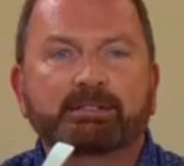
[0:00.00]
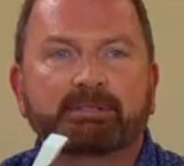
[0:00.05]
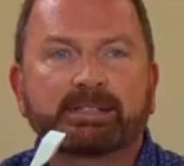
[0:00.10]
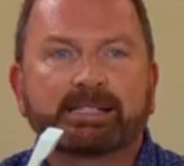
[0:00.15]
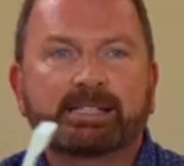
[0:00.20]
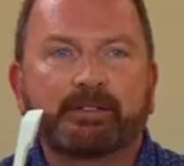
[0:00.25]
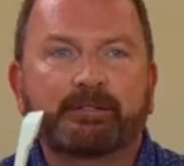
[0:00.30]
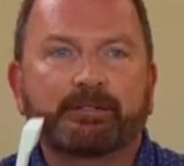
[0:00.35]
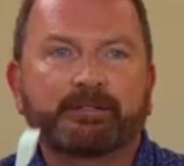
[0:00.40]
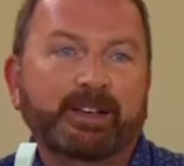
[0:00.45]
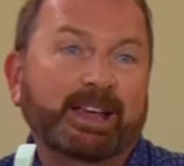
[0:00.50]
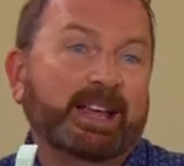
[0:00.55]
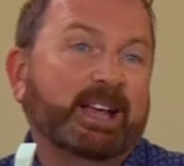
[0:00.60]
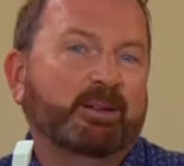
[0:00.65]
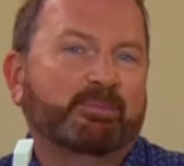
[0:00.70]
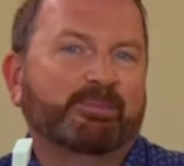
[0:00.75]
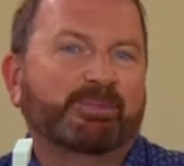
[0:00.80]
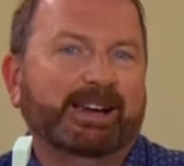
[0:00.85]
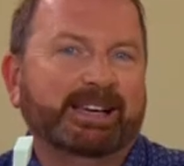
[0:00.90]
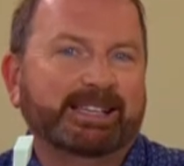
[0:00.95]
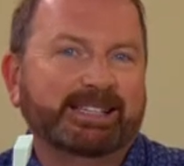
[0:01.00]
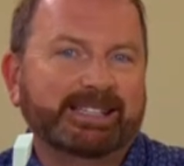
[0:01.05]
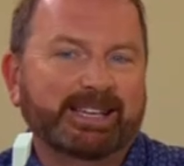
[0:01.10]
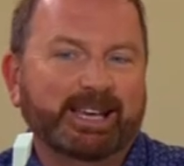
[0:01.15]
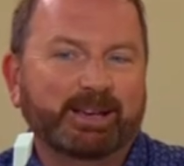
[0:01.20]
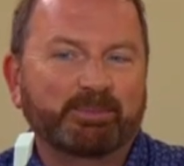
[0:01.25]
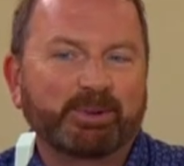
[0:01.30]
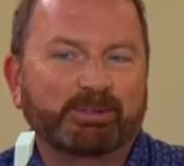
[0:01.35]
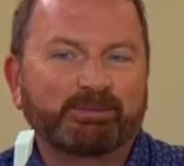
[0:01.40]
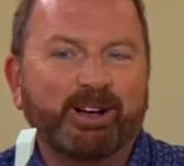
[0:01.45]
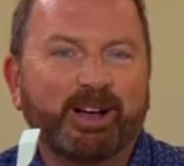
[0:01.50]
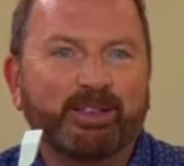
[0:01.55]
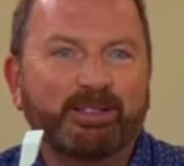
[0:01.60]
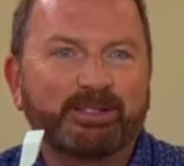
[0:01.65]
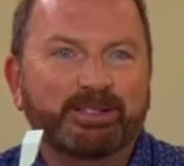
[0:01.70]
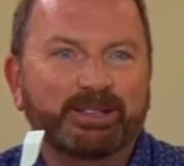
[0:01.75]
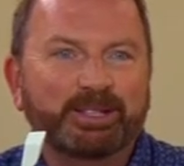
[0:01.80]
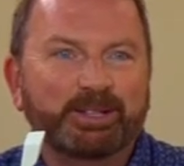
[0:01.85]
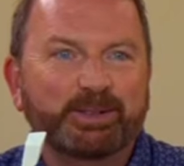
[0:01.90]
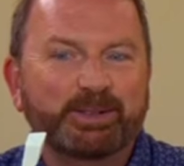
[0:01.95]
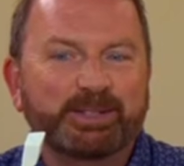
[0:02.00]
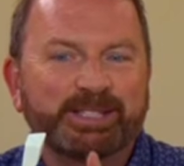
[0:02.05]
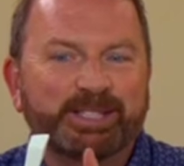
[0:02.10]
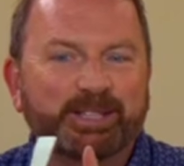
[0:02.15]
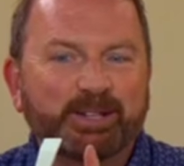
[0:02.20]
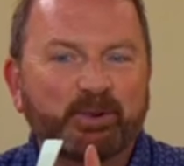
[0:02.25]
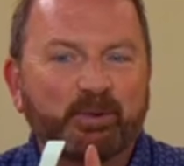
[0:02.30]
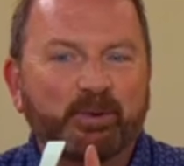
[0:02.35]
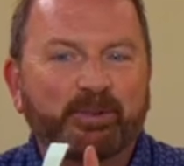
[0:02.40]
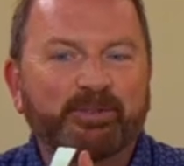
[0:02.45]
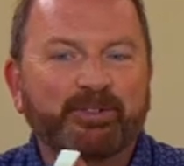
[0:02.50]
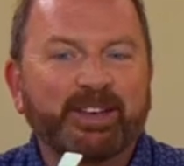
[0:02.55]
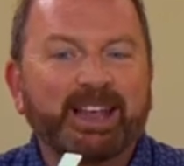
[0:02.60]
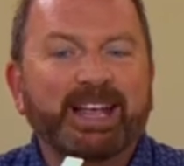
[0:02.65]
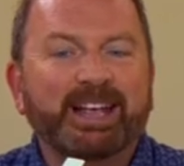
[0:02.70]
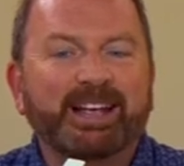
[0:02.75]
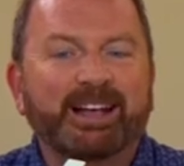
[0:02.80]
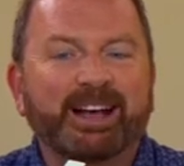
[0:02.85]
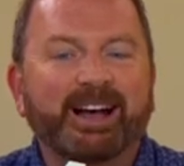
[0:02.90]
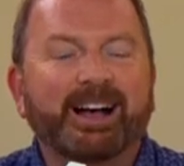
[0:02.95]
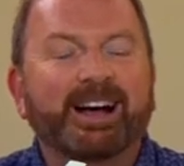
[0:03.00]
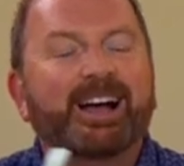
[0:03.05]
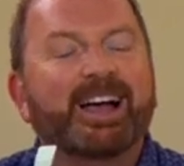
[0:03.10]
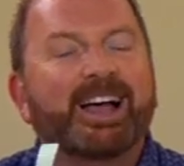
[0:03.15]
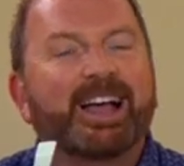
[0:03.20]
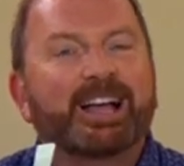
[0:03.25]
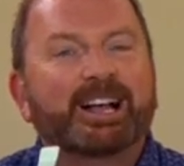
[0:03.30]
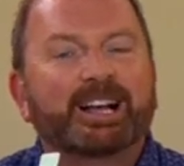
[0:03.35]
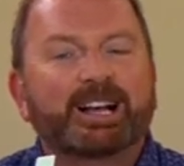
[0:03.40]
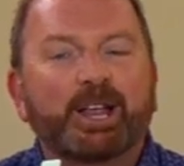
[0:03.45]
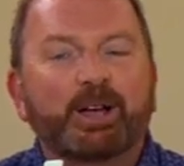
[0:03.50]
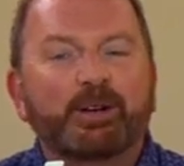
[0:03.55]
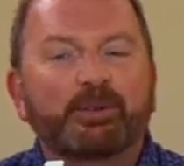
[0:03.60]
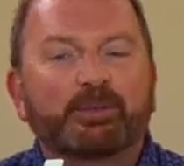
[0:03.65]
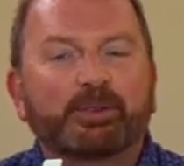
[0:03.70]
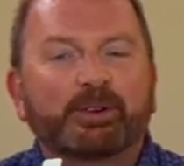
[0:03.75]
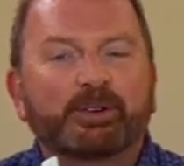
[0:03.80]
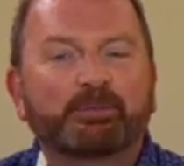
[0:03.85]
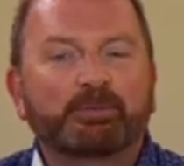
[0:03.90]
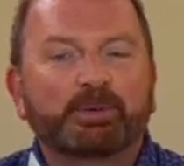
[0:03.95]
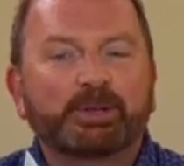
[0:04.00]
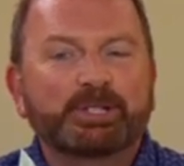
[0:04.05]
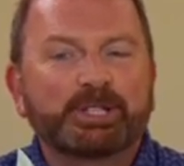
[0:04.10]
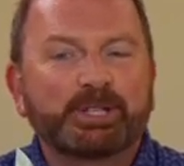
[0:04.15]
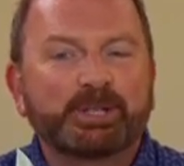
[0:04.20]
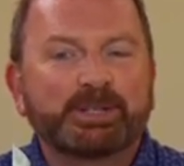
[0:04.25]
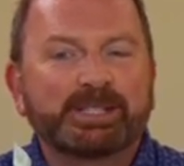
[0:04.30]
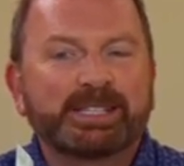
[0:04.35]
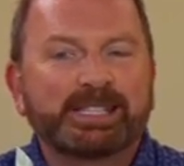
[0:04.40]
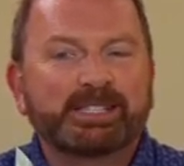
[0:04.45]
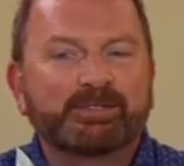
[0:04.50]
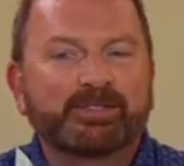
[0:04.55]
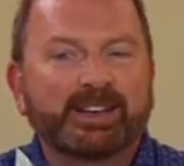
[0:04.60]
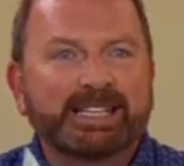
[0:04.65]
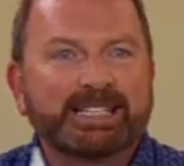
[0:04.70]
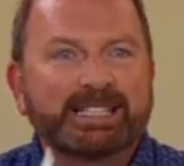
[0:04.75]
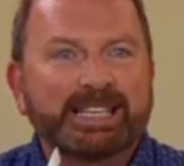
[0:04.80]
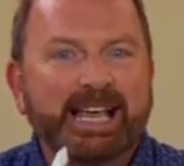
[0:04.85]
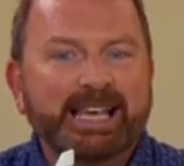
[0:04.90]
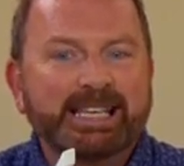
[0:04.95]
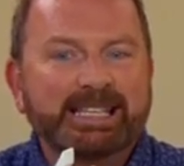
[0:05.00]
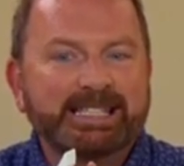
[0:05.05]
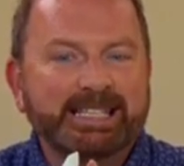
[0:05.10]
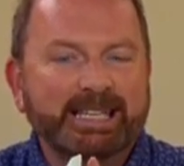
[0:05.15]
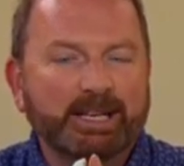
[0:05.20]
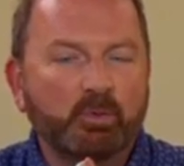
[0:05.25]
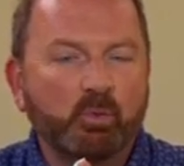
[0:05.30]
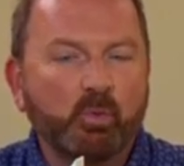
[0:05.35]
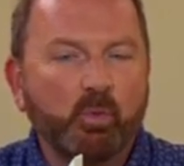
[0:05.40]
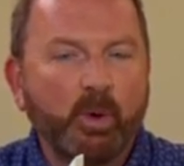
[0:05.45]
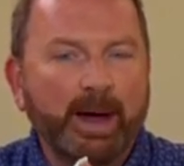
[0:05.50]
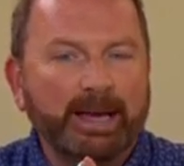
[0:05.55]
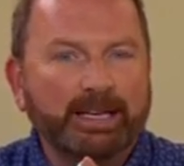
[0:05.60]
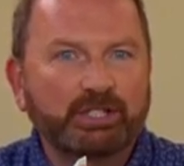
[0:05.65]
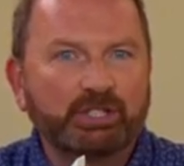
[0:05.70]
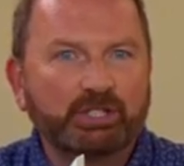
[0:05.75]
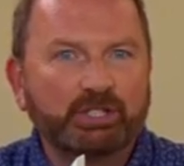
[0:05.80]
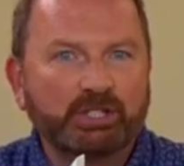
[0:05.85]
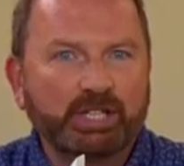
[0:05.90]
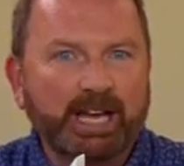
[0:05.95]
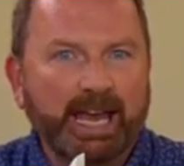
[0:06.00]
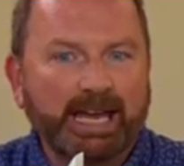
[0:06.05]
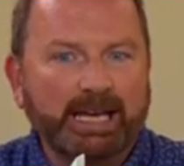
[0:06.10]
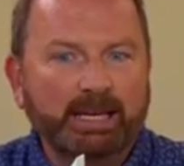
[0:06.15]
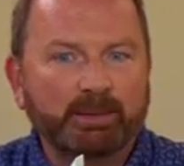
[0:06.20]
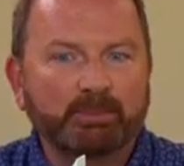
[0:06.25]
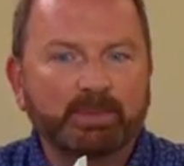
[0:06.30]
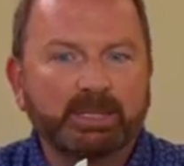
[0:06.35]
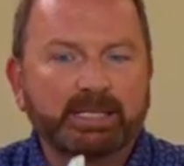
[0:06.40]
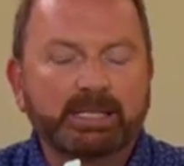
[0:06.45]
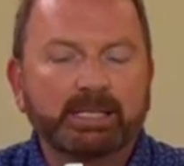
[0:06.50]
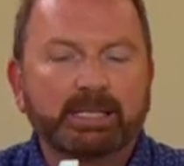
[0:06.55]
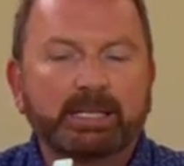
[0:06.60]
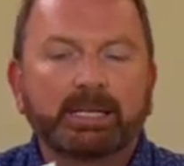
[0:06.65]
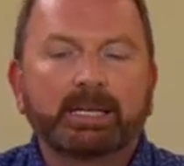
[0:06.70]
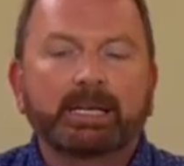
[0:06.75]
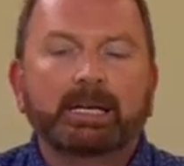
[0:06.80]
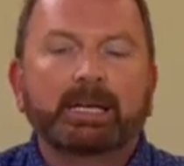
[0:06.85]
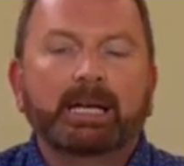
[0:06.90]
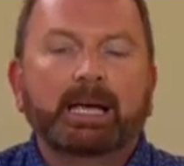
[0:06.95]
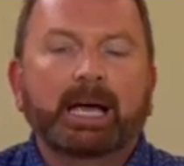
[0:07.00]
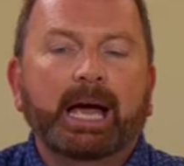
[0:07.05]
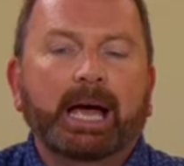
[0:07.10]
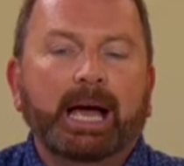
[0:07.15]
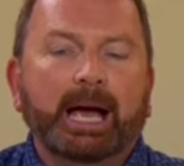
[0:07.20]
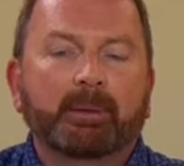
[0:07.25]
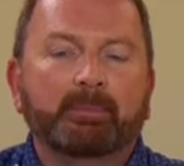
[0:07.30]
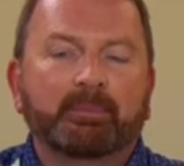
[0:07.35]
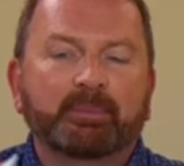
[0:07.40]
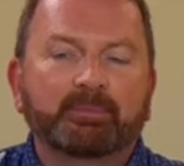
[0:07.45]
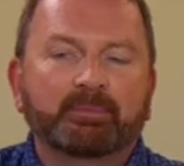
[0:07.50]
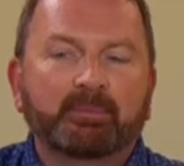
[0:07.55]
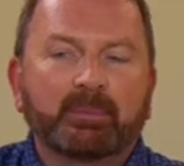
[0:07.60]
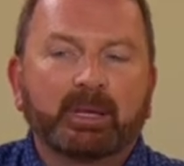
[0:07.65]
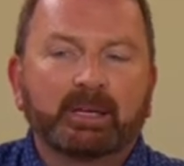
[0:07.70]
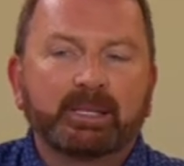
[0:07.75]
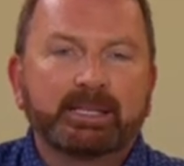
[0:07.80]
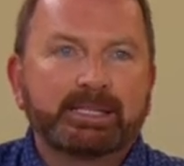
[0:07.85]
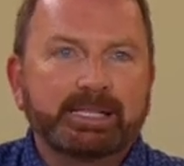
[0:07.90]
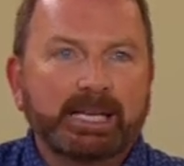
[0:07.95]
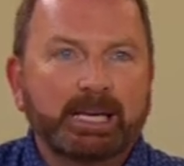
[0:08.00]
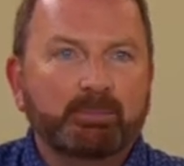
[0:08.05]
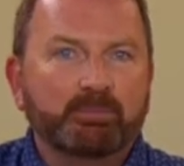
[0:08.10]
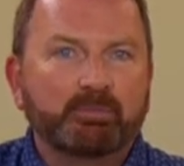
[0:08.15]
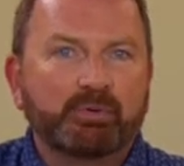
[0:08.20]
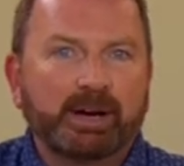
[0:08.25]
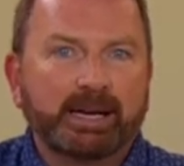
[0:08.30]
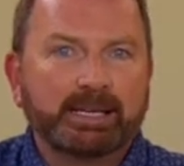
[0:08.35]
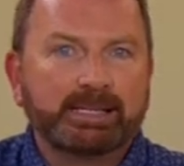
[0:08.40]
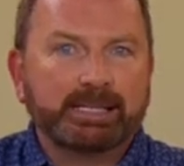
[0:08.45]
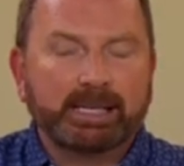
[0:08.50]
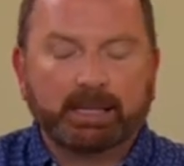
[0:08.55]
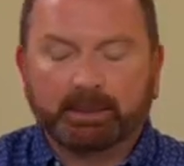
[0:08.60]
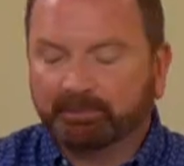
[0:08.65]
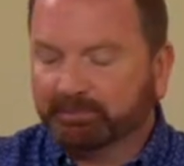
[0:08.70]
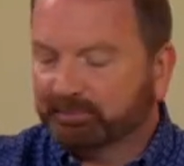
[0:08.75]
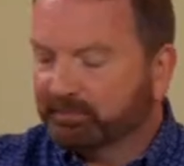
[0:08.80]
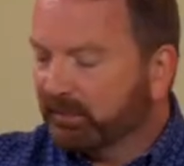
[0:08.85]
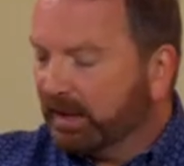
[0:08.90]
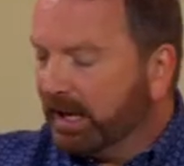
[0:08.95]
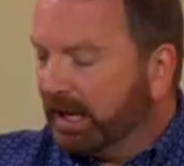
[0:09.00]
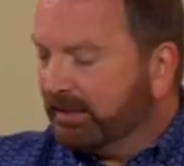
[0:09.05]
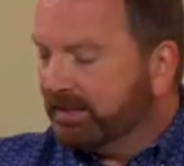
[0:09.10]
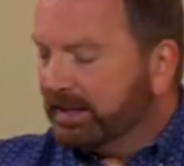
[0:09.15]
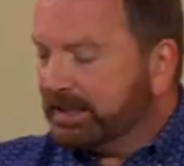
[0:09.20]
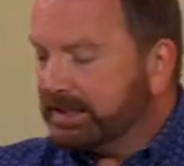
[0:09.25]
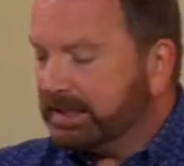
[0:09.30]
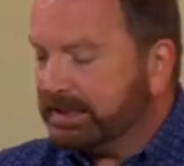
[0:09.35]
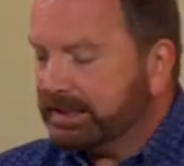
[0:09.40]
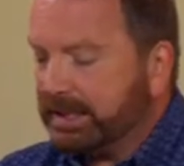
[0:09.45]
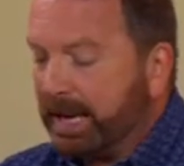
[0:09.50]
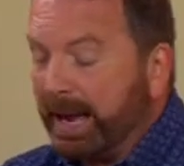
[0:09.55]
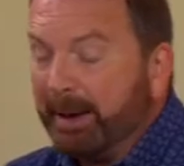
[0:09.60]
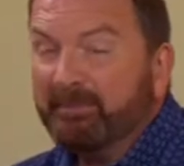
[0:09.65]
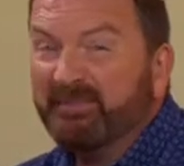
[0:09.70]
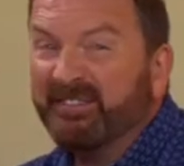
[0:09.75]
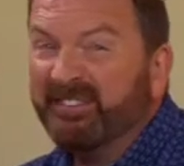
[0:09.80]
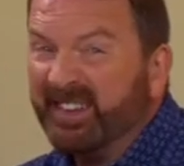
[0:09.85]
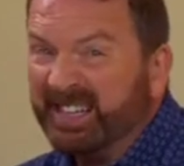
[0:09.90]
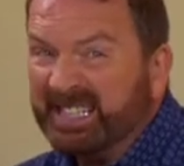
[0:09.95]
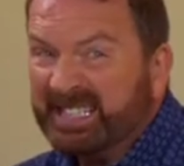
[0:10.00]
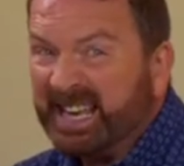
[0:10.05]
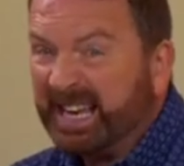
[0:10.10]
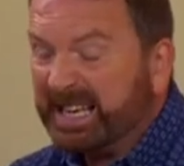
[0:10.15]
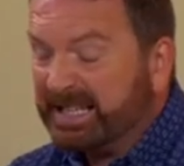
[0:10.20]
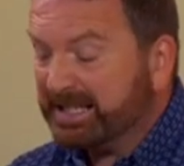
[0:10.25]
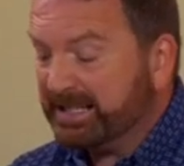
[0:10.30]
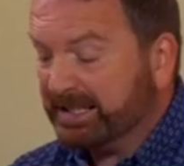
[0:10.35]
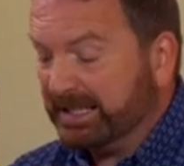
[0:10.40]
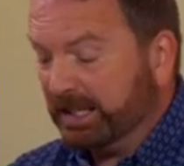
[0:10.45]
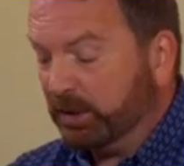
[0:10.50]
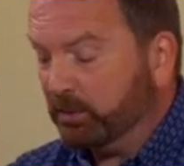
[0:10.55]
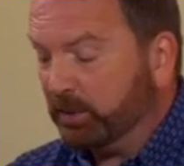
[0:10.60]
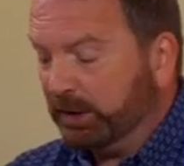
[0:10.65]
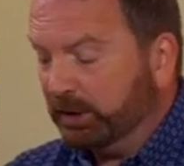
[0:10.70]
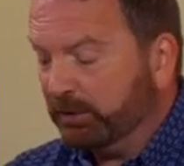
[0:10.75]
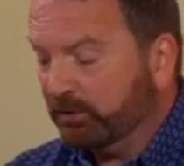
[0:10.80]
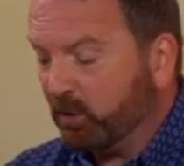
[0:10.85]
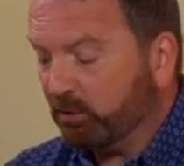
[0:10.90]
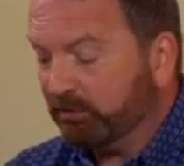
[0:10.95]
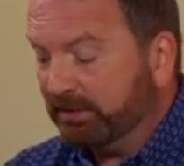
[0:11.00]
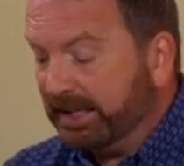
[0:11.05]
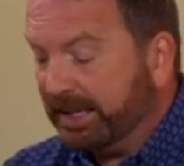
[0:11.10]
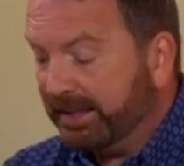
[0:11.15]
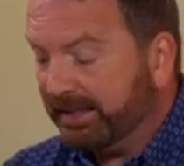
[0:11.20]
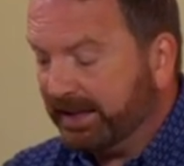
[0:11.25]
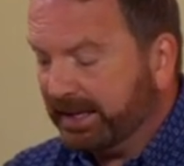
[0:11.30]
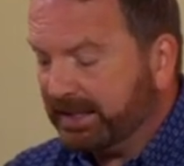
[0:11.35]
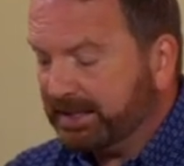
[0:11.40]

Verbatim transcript: It's a finger presser, but rather than using your finger, Clover have produced this fantastic wedge-shaped um, seam presser. This is fantastic when you've got really thick